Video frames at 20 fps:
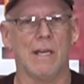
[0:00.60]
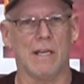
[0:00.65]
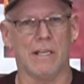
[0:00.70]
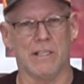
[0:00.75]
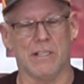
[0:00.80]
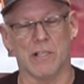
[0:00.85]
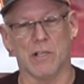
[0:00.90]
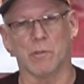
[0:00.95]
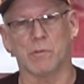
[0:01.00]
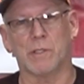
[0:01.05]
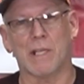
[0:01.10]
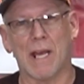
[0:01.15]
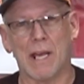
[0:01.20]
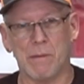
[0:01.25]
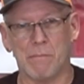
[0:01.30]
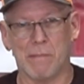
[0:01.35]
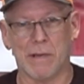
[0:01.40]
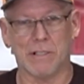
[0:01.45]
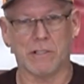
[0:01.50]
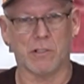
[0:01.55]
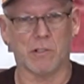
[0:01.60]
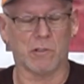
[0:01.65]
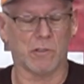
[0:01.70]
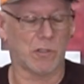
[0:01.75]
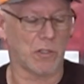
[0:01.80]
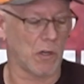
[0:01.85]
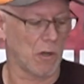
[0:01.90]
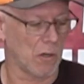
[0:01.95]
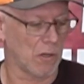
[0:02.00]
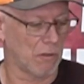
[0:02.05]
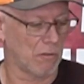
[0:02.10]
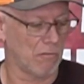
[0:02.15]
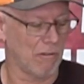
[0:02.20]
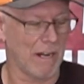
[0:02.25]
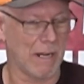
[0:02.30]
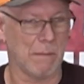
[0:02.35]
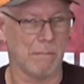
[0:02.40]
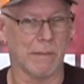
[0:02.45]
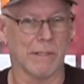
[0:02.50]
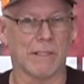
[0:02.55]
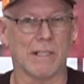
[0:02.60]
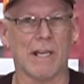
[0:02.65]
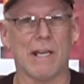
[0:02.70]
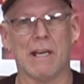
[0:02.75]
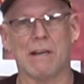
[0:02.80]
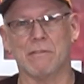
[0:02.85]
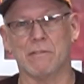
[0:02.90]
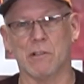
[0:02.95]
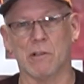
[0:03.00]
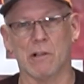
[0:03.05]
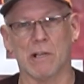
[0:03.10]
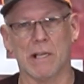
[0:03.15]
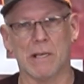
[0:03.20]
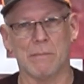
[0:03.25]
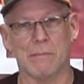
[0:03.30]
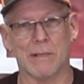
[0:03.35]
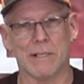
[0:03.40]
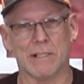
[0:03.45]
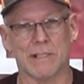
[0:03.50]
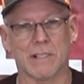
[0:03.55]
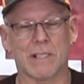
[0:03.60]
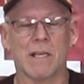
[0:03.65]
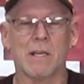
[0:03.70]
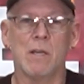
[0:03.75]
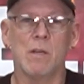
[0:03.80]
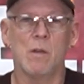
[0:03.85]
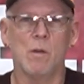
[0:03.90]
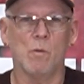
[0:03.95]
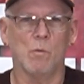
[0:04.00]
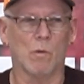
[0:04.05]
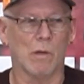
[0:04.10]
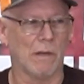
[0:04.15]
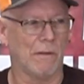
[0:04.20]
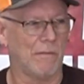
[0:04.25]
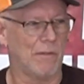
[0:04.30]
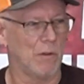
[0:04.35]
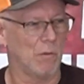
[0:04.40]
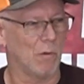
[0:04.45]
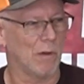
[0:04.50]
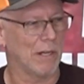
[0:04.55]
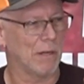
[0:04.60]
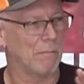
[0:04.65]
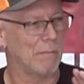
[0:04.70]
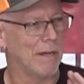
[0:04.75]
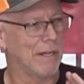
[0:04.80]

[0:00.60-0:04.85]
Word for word: Hey, you know, tape measures are great, but they have their limits. What if you want to